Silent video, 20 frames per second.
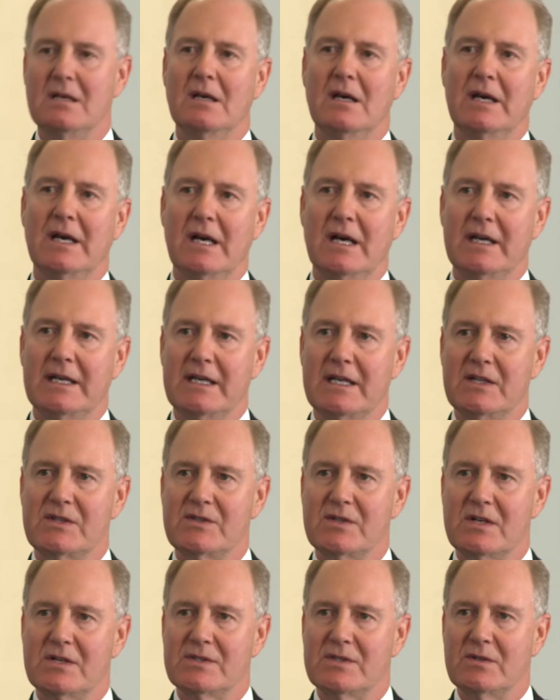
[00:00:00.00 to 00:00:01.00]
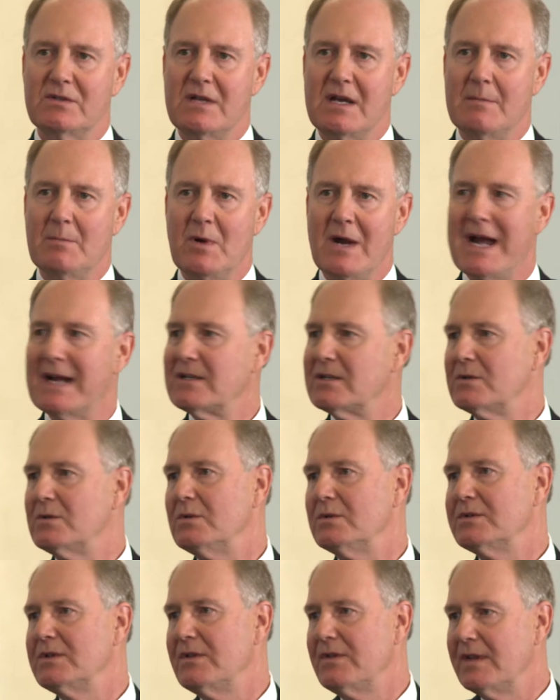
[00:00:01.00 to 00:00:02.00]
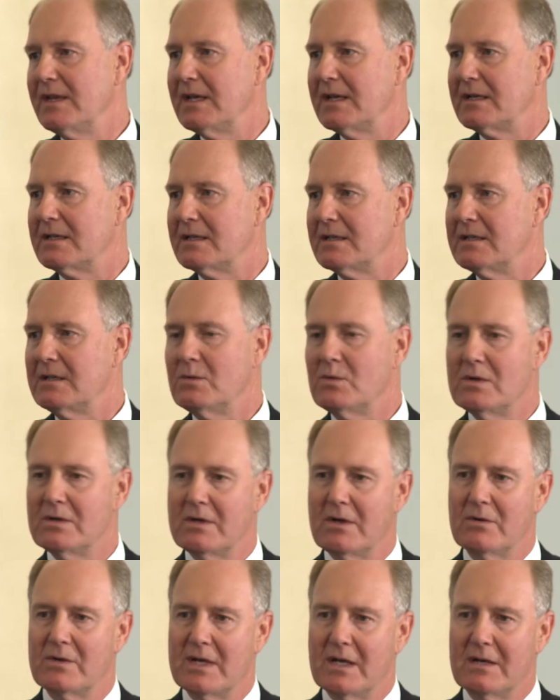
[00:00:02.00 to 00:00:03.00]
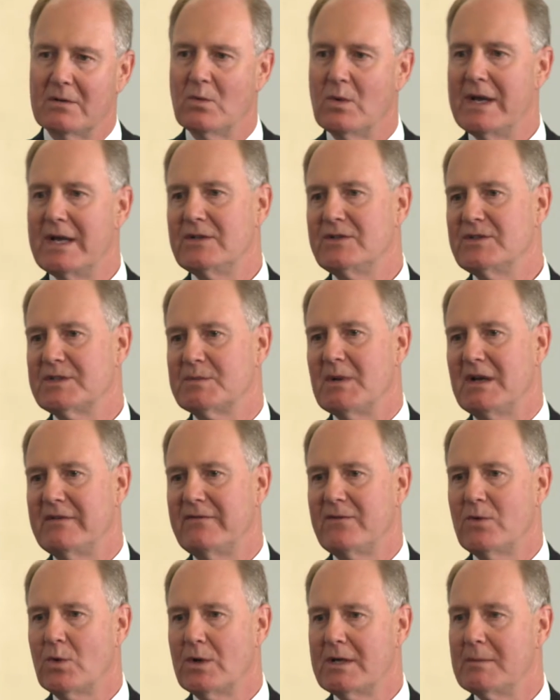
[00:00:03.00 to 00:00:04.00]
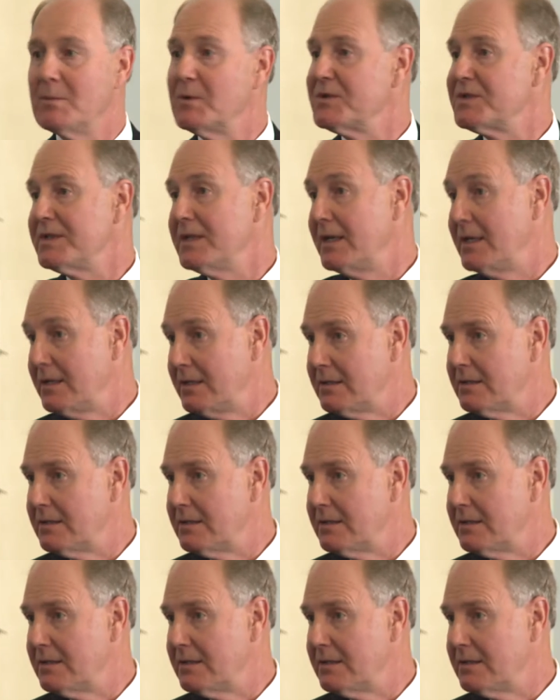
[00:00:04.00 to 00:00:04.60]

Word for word: Uh, and it's also not practical to think that we'll go cut wages by 40%.